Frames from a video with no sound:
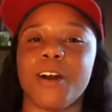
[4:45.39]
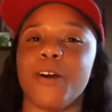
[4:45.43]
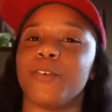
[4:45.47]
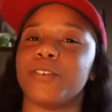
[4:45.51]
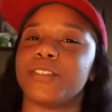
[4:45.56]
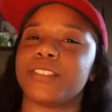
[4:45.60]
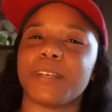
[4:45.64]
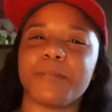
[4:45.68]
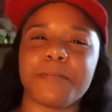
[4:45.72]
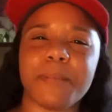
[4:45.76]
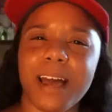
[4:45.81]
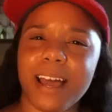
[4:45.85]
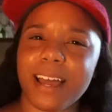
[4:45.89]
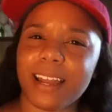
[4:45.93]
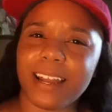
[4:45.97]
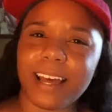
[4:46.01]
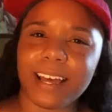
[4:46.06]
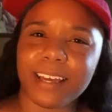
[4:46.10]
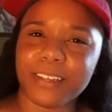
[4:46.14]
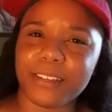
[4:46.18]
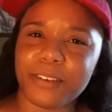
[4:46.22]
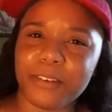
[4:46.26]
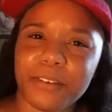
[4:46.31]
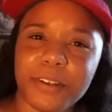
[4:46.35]
somebody
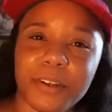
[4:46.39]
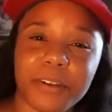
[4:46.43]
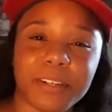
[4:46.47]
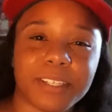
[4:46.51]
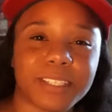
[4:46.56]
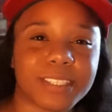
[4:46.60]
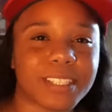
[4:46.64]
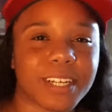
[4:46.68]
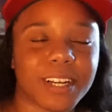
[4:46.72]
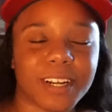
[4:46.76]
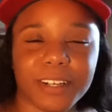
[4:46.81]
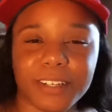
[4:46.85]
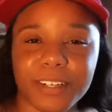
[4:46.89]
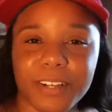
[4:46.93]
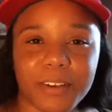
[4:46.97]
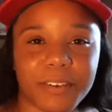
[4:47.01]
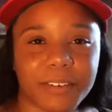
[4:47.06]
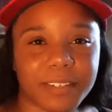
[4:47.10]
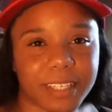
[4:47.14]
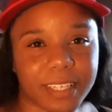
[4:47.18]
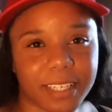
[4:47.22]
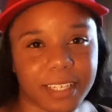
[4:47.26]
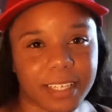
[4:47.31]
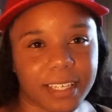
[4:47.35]
like you don't deserve
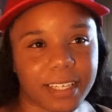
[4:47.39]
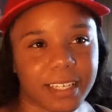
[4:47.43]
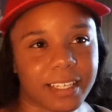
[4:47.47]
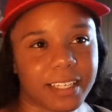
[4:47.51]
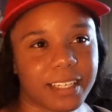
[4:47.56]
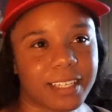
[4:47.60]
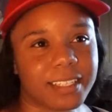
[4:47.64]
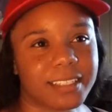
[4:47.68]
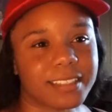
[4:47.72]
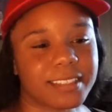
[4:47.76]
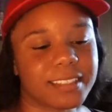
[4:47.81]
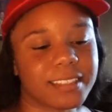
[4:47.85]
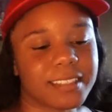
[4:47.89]
no kids."